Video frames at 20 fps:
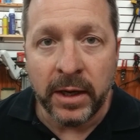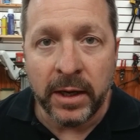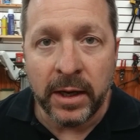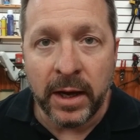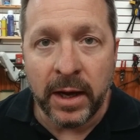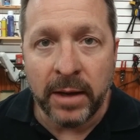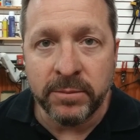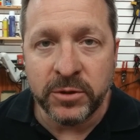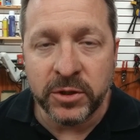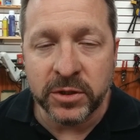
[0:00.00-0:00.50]
Uh,
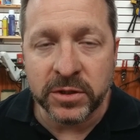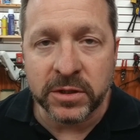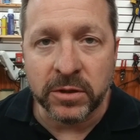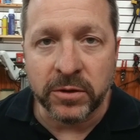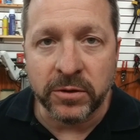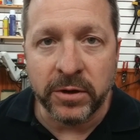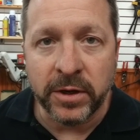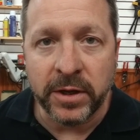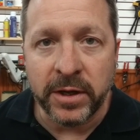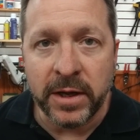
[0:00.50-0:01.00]
I'm
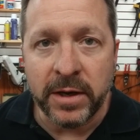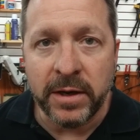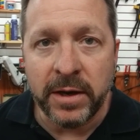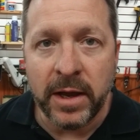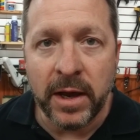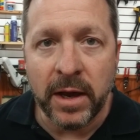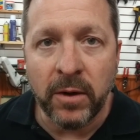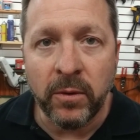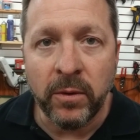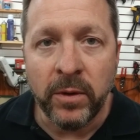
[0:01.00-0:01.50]
just learning
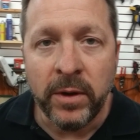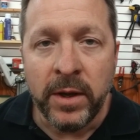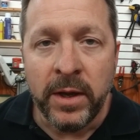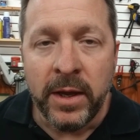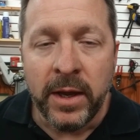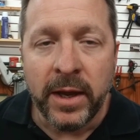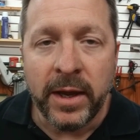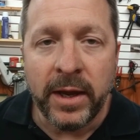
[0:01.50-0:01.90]
it now.